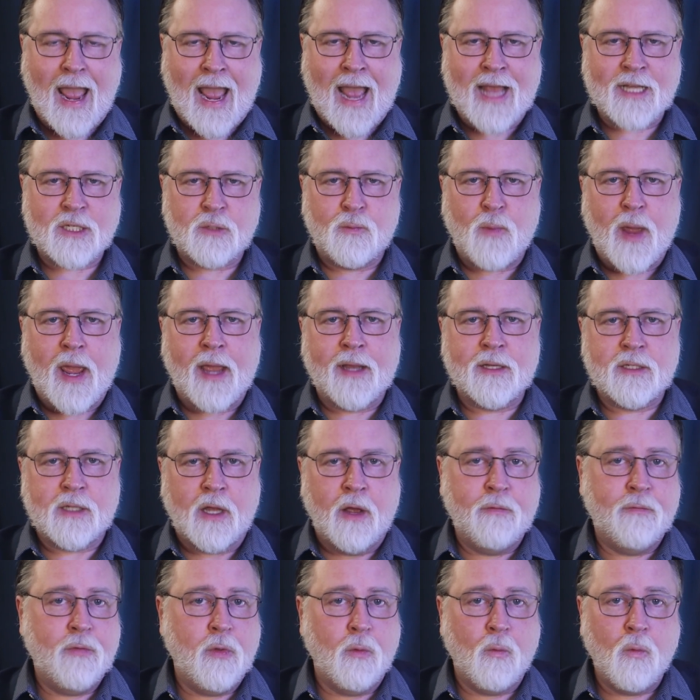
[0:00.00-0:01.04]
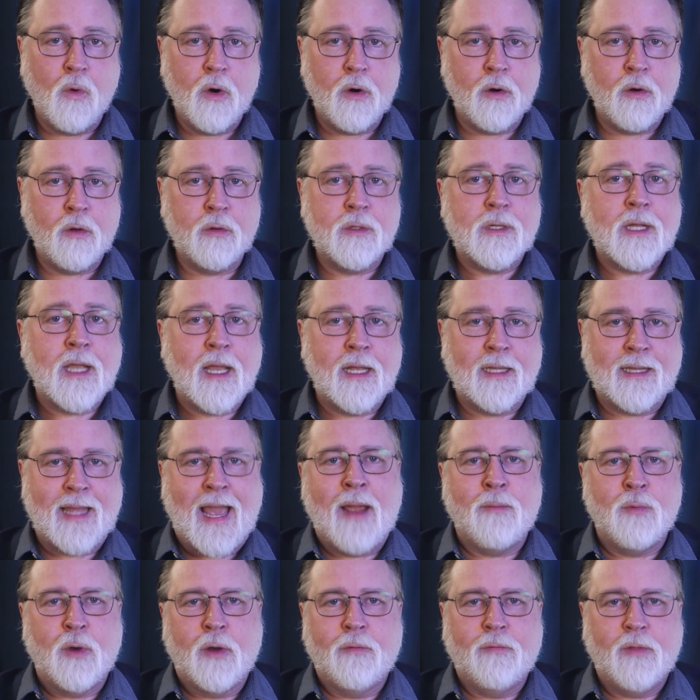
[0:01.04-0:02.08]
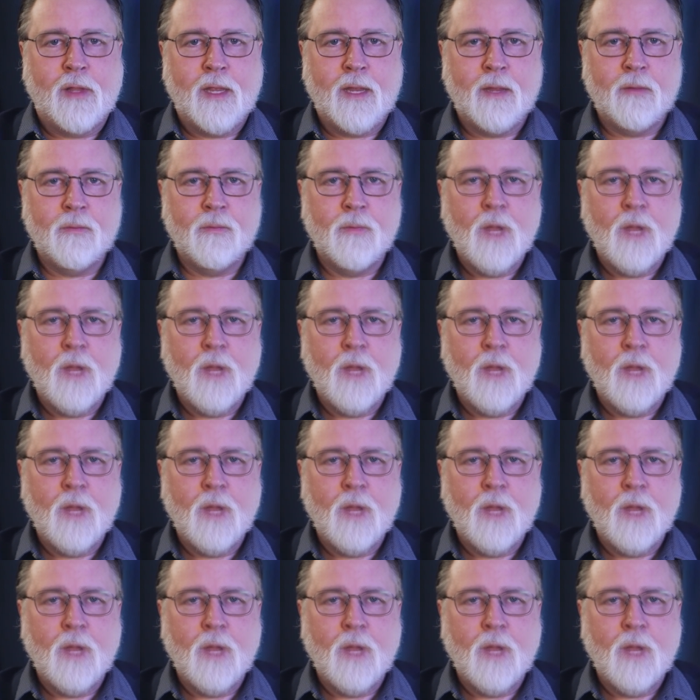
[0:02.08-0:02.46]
aspects of the world collaboratively.